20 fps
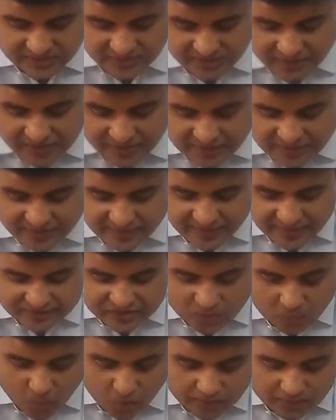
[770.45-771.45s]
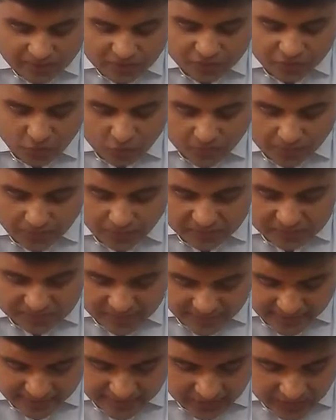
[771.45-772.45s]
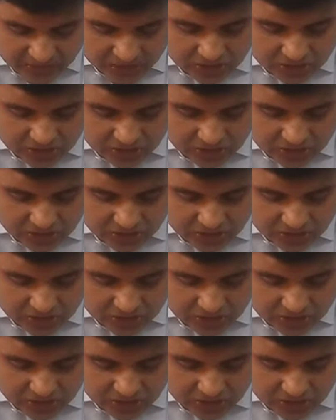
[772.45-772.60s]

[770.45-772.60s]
refractive index of water is 4/3,